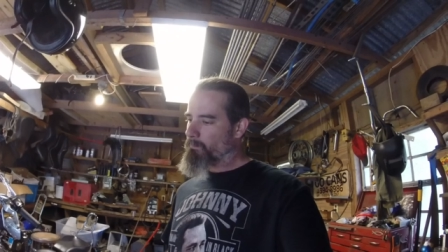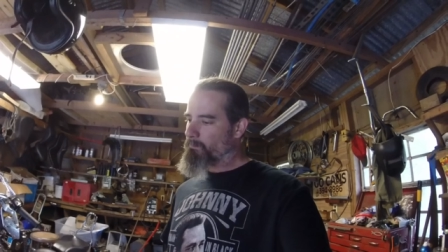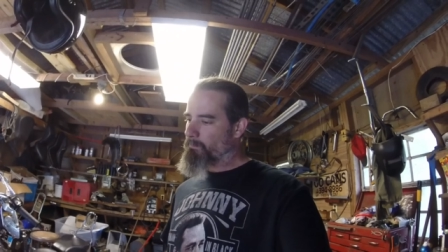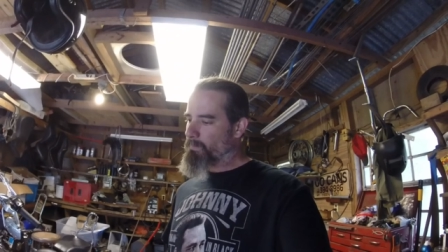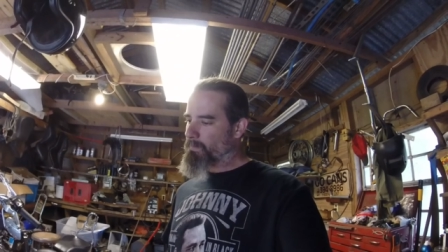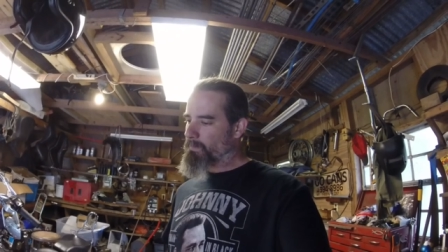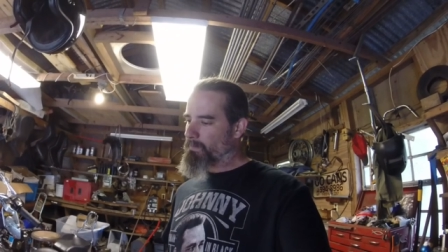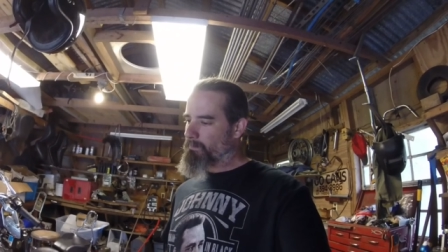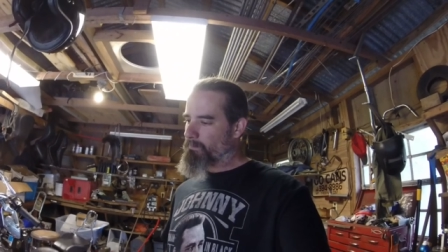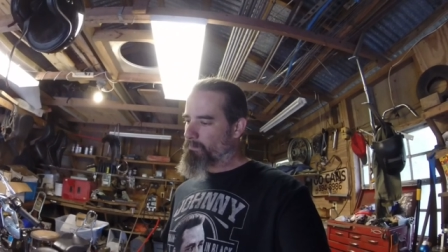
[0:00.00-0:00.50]

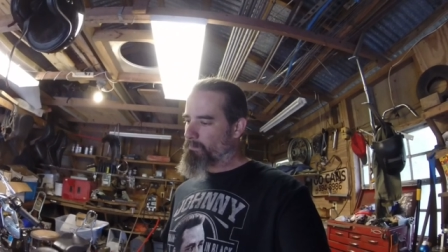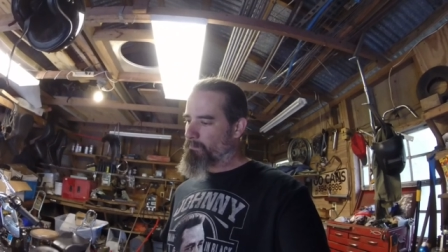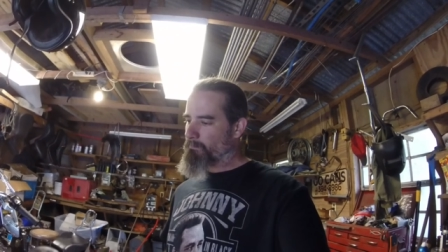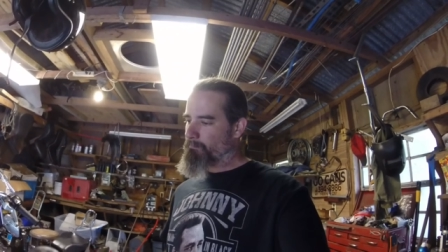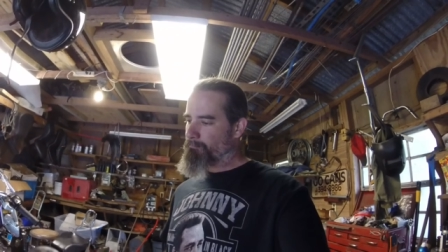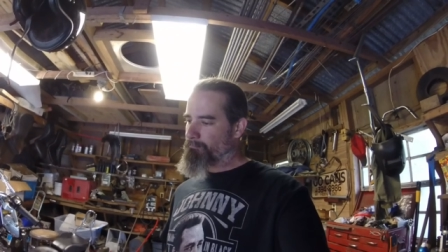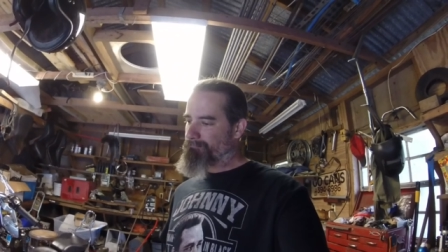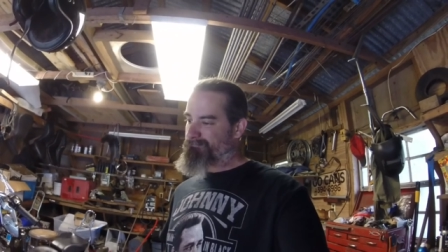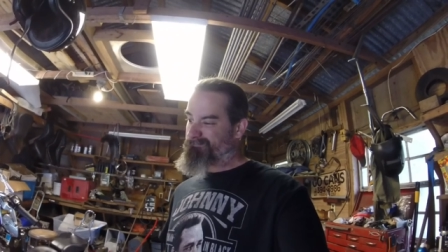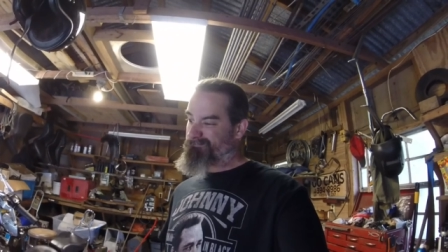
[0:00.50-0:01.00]
but
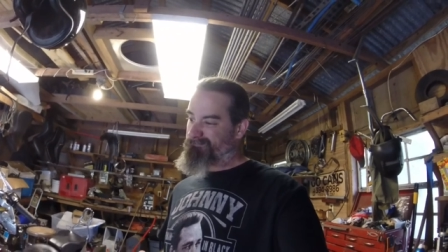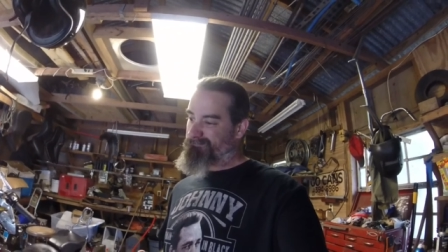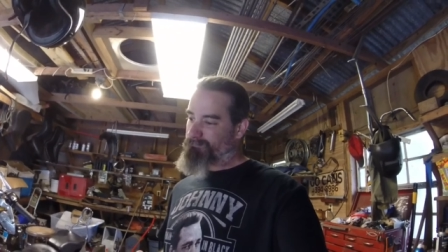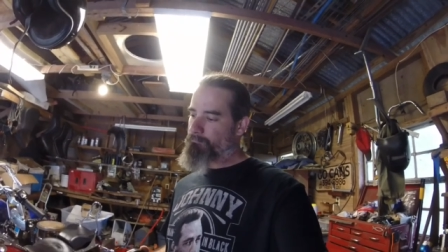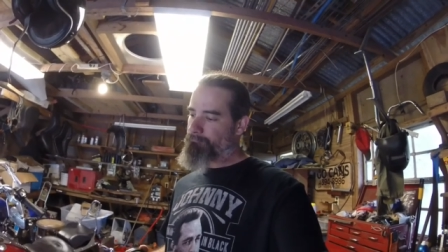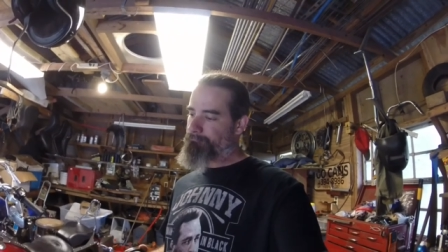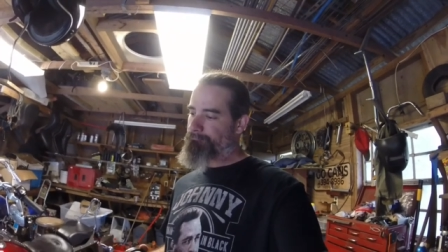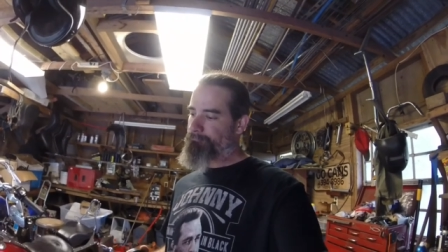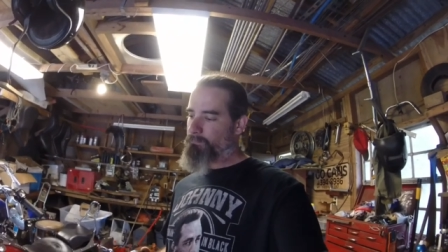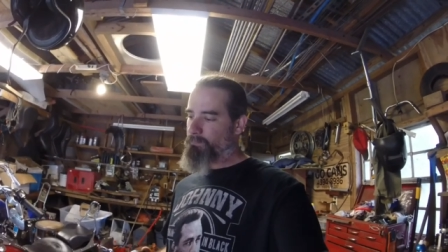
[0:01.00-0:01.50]

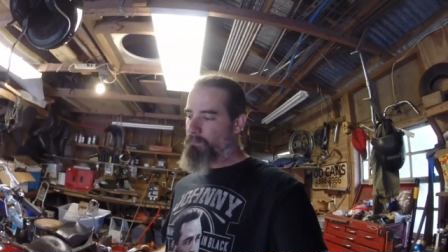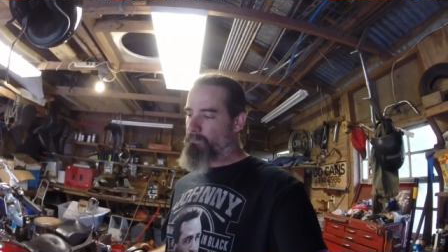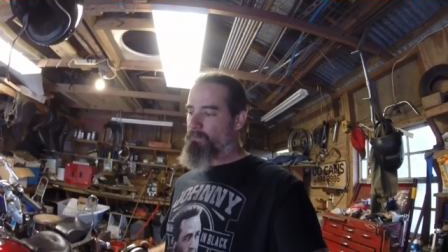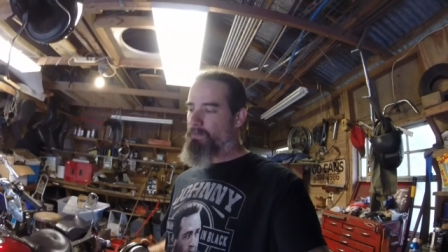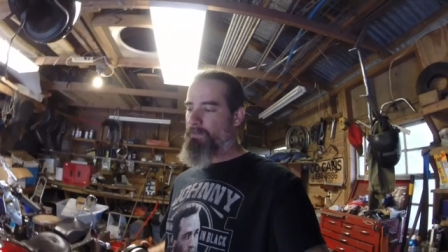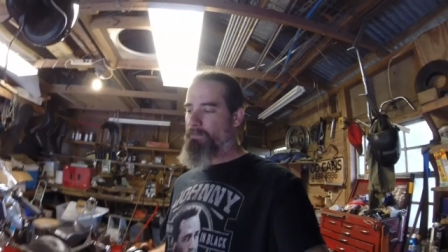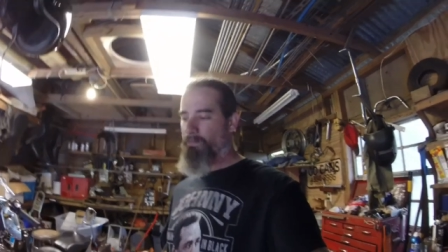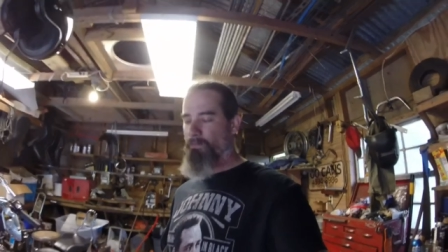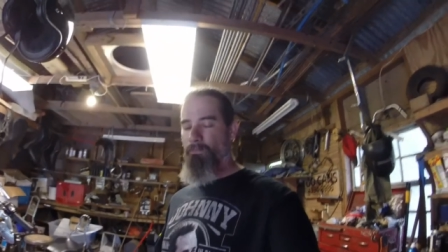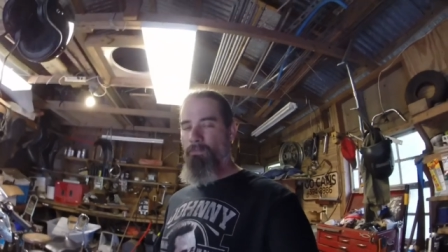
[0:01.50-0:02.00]
looks
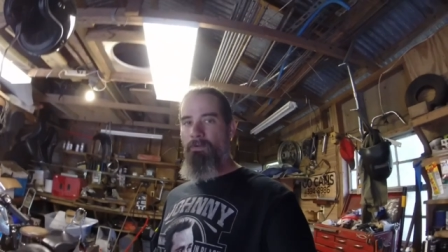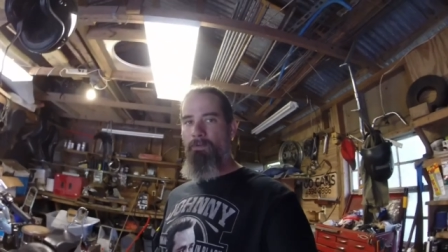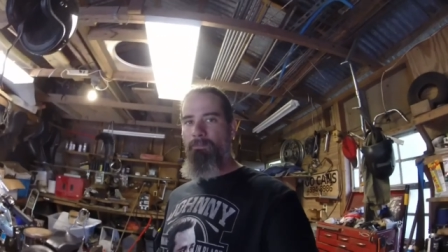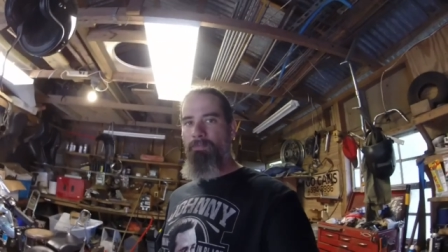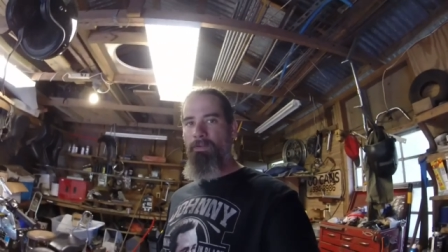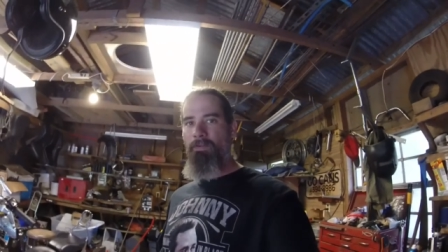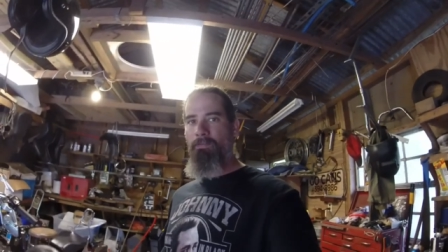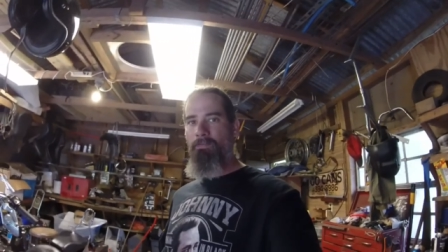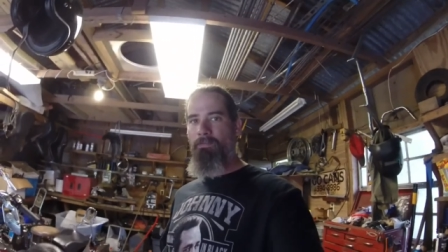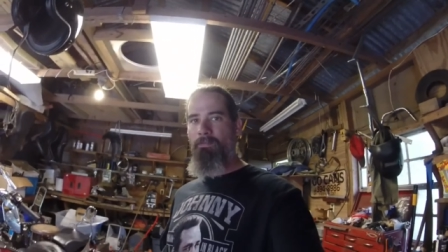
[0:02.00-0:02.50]
like there will
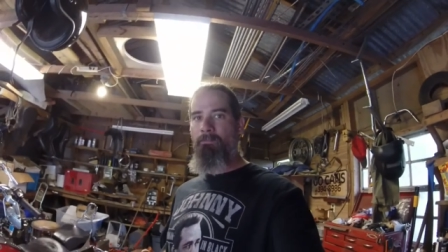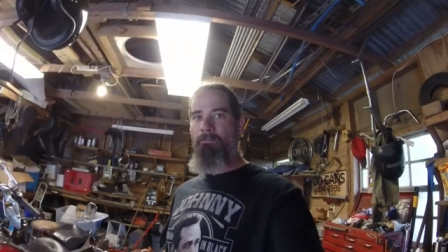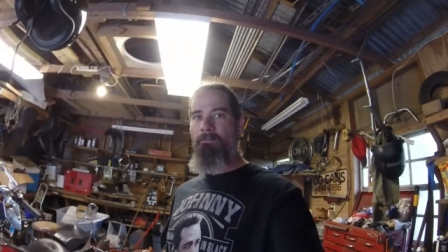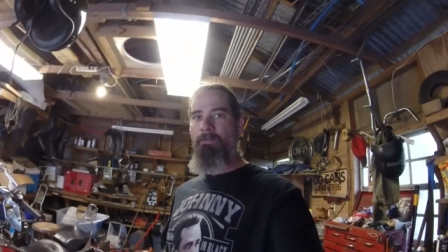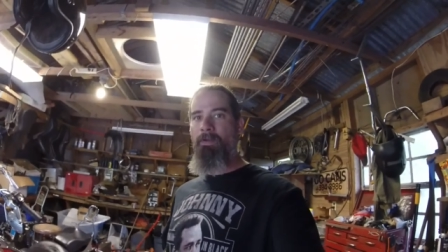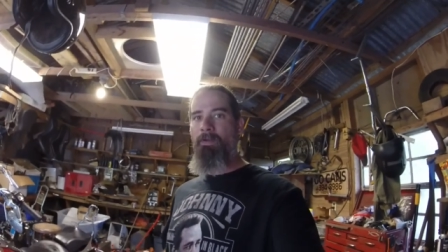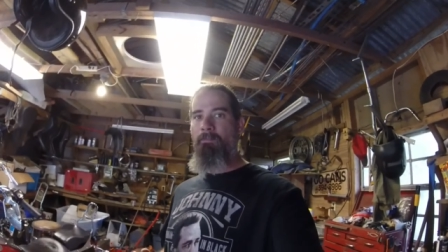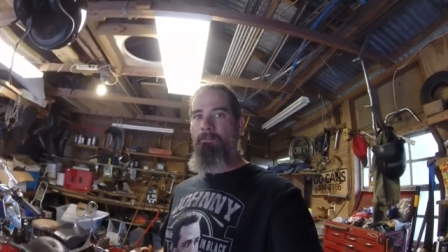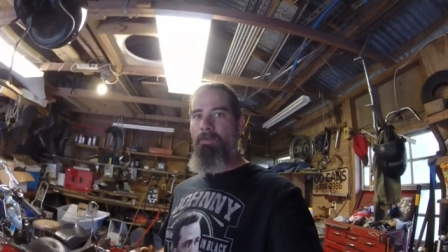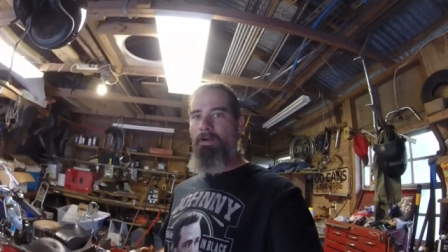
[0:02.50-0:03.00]
be some
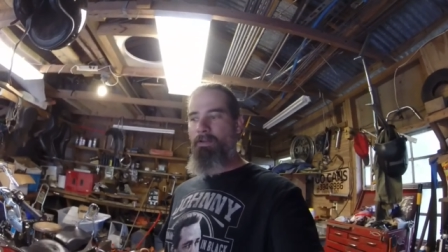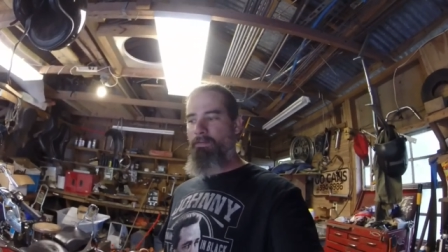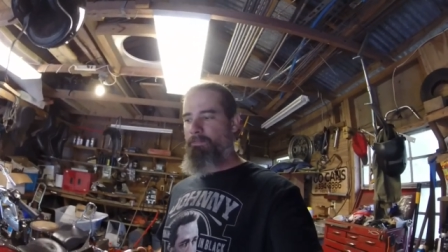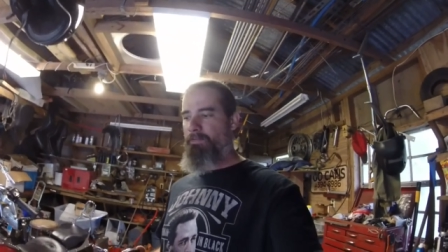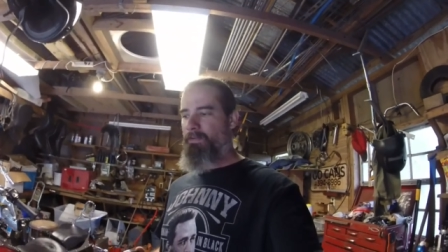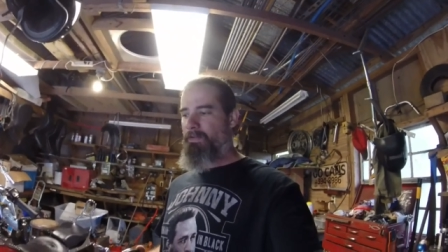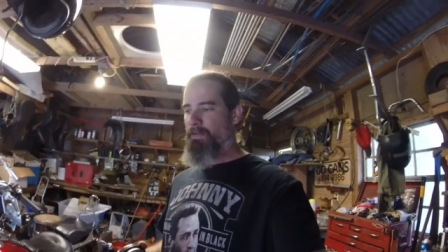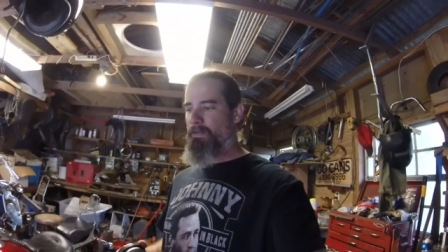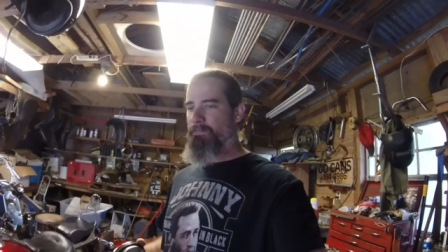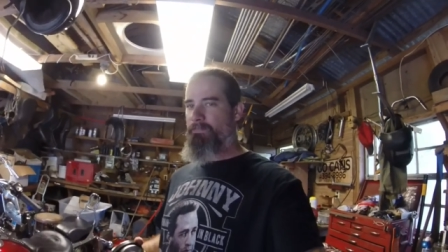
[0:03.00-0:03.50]

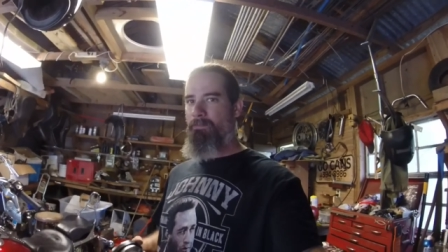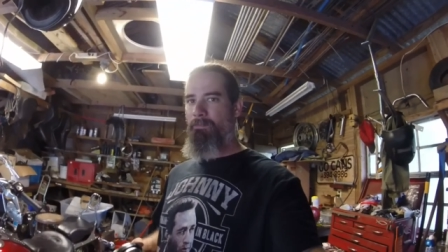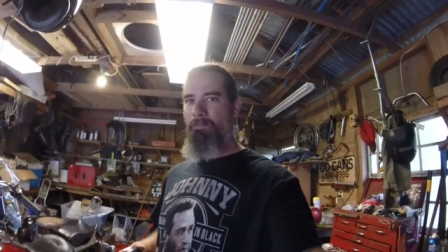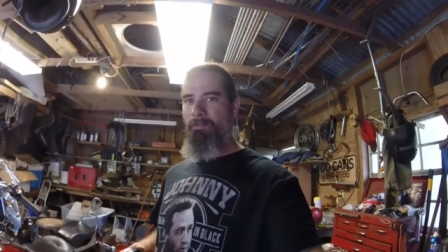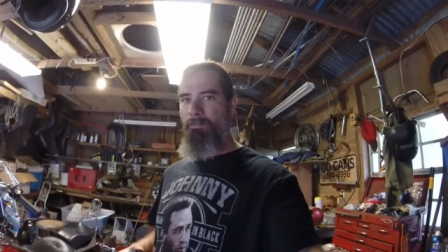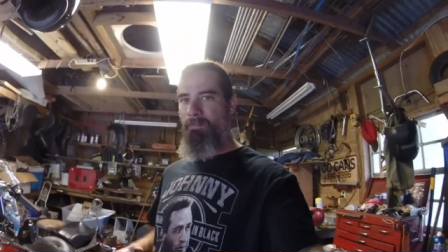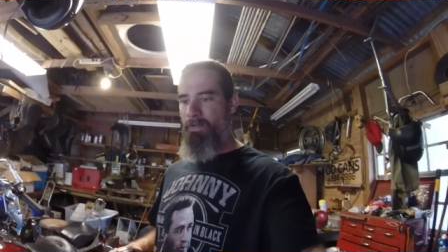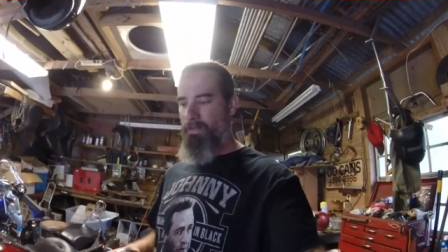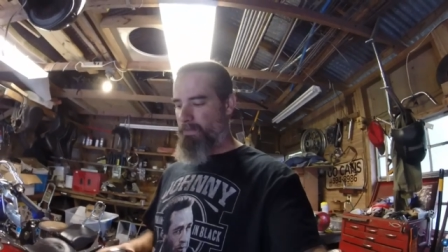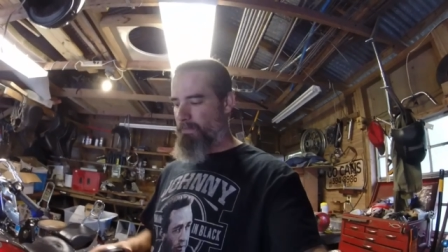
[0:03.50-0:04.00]
modification to
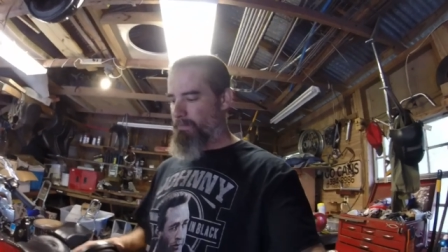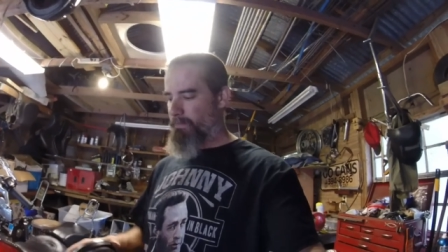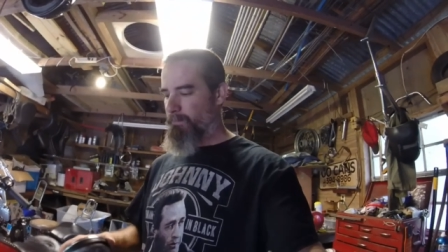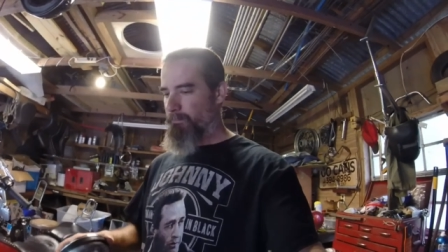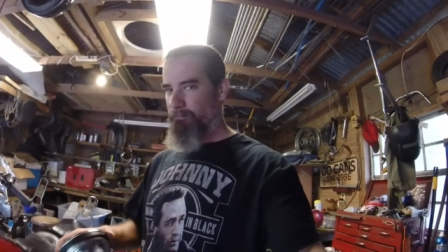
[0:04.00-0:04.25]
be made.